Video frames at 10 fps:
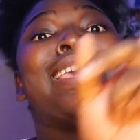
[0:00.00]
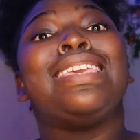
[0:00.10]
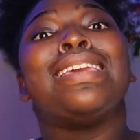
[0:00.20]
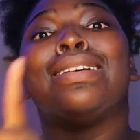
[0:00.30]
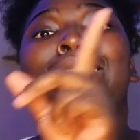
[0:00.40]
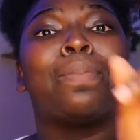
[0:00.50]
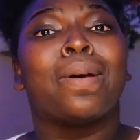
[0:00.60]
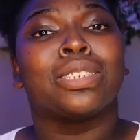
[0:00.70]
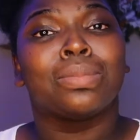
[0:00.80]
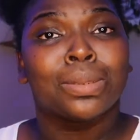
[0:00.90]
You're
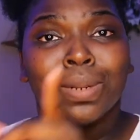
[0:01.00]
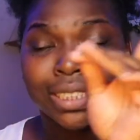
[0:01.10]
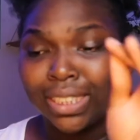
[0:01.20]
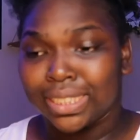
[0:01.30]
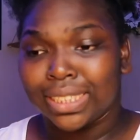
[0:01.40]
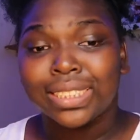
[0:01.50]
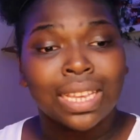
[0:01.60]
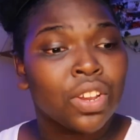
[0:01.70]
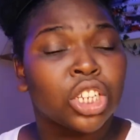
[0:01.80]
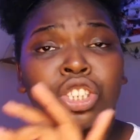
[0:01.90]
supposed to be brushing your teeth
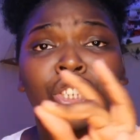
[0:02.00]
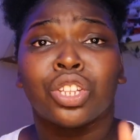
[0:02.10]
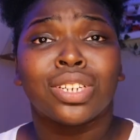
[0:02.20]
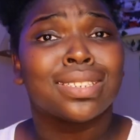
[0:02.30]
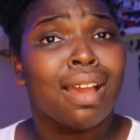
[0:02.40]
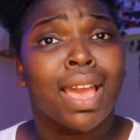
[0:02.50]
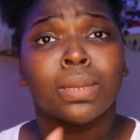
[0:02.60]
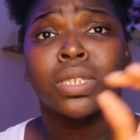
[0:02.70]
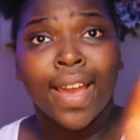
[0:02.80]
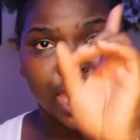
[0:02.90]
730
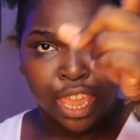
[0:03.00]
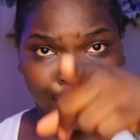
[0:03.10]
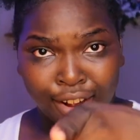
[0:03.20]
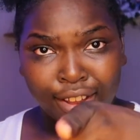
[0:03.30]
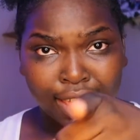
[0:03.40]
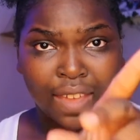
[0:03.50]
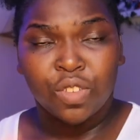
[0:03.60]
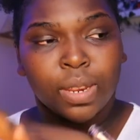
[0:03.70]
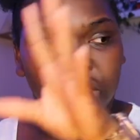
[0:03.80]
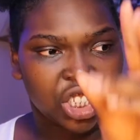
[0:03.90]
times a year if
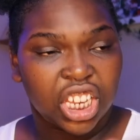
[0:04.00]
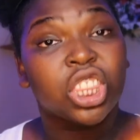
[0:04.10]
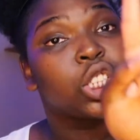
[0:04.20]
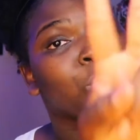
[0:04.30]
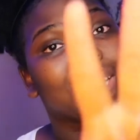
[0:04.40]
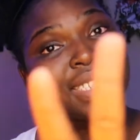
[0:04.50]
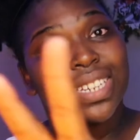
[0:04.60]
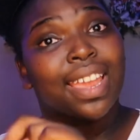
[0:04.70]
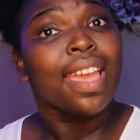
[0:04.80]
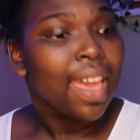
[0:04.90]
you brush your teeth twice a
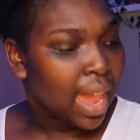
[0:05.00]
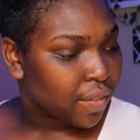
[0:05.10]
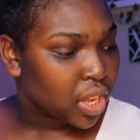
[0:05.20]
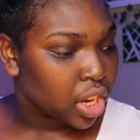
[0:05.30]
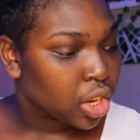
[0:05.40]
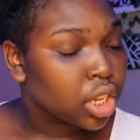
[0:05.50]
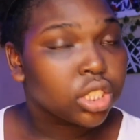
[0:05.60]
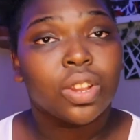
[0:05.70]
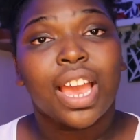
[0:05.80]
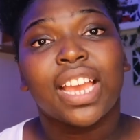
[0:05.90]
day every year.
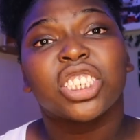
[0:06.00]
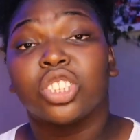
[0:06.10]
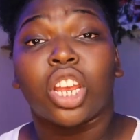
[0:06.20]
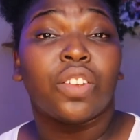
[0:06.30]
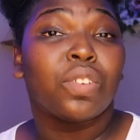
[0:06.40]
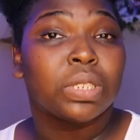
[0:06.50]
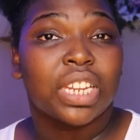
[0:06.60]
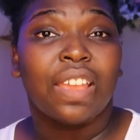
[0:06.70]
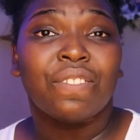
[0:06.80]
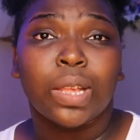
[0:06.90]
So guys, starting from
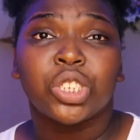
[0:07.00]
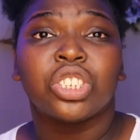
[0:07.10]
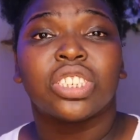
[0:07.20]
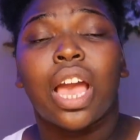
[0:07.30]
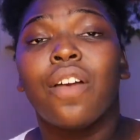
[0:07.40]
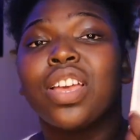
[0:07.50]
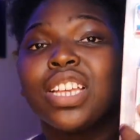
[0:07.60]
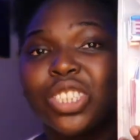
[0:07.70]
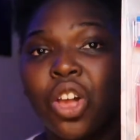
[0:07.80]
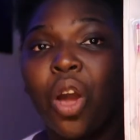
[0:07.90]
today, vow to yourself
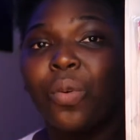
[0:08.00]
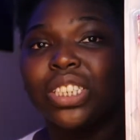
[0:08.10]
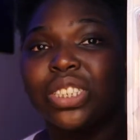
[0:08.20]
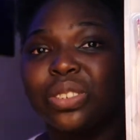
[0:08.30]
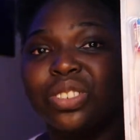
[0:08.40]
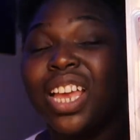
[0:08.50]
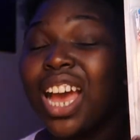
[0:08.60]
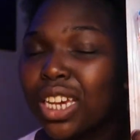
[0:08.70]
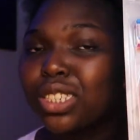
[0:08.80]
to always use a